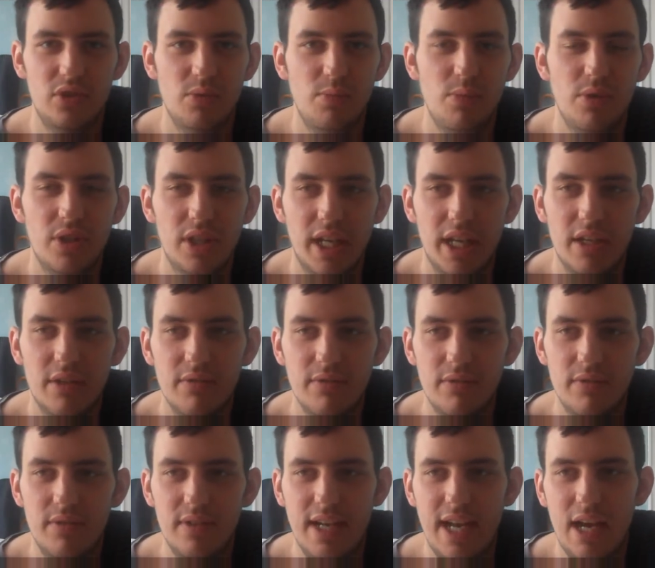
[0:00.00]
someone kind
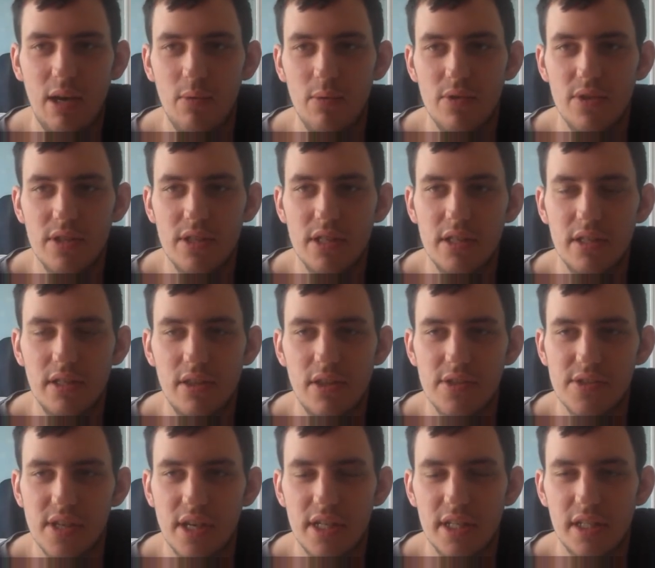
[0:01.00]
of out with the
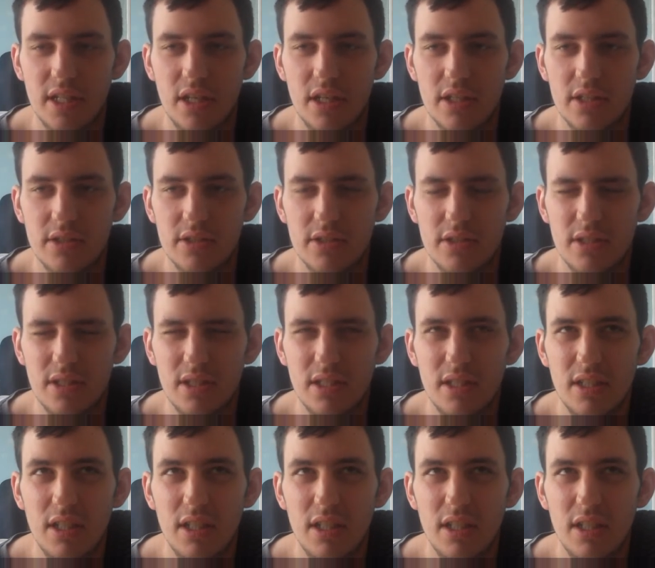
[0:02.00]
zeitgeist.